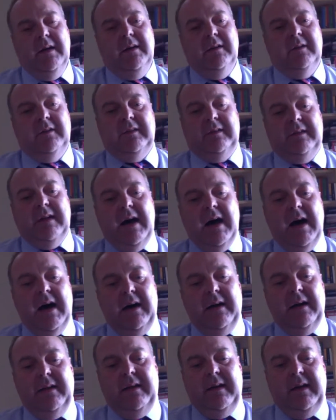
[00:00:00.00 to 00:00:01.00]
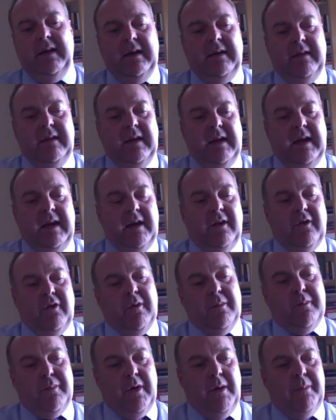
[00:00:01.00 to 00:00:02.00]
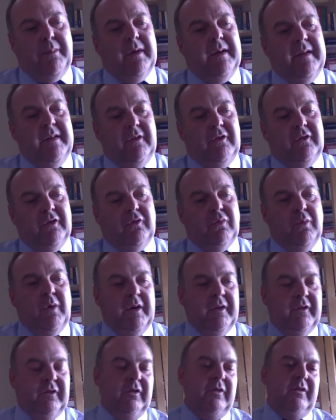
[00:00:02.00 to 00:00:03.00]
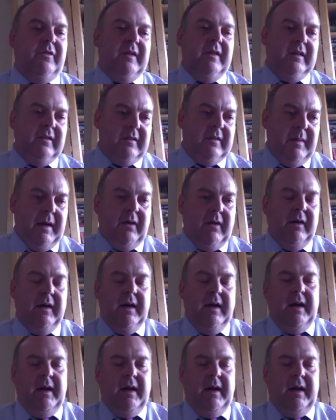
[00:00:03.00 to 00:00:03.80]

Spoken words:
start the year group properly. There's just 1 or 2 things about